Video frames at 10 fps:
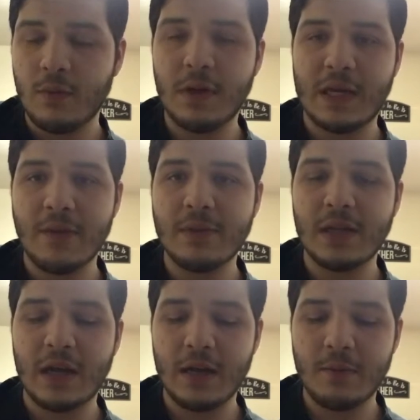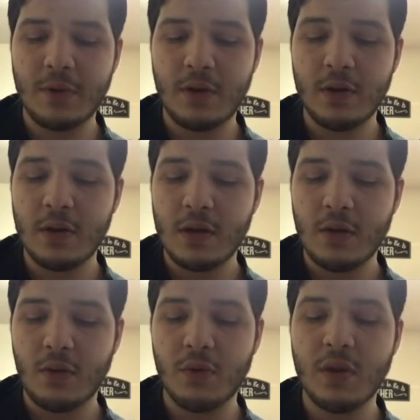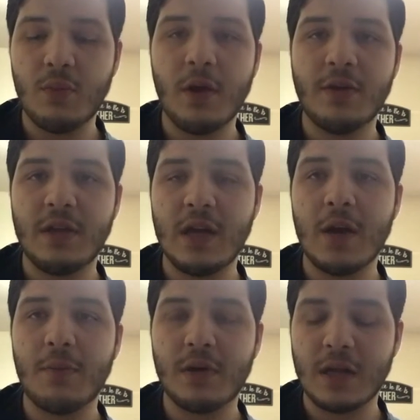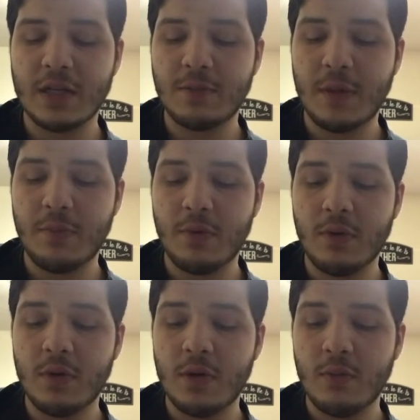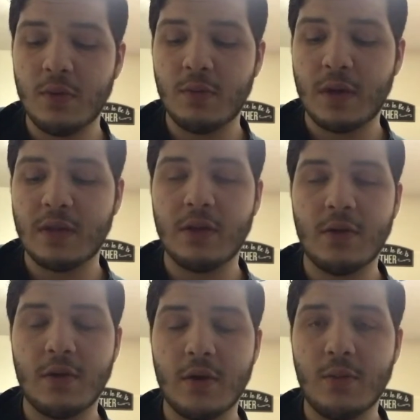When it came to the Heian period, only the wealthy upper class people would write the literary